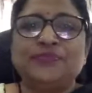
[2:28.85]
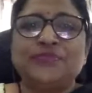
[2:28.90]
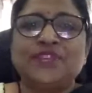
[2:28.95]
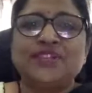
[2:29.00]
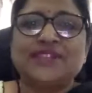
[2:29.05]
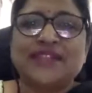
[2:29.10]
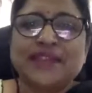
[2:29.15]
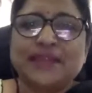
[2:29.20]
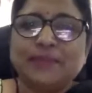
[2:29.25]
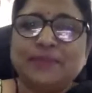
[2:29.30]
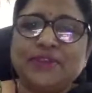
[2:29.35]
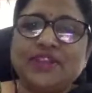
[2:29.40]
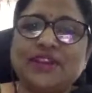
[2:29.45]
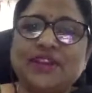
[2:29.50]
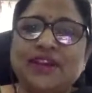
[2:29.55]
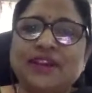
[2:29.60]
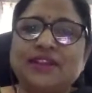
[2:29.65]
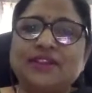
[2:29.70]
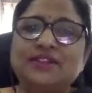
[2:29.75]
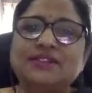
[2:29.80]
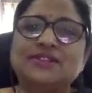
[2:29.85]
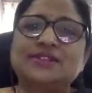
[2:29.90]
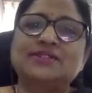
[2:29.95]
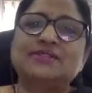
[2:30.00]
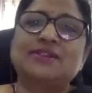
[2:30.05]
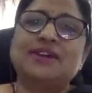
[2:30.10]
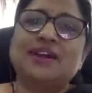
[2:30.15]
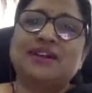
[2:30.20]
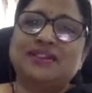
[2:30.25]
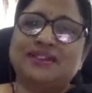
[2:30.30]
Thus, IP
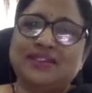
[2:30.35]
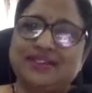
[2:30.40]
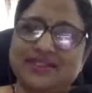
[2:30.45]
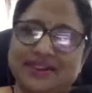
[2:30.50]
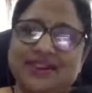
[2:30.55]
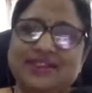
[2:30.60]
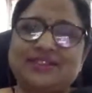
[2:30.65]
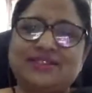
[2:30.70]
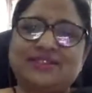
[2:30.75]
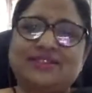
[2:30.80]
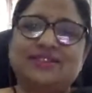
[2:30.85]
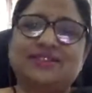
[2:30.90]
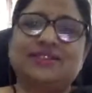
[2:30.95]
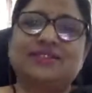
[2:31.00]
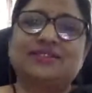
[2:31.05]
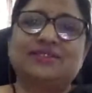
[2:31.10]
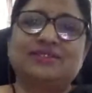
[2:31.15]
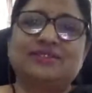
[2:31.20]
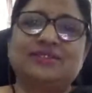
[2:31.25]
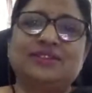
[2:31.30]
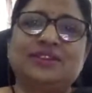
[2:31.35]
rights are granted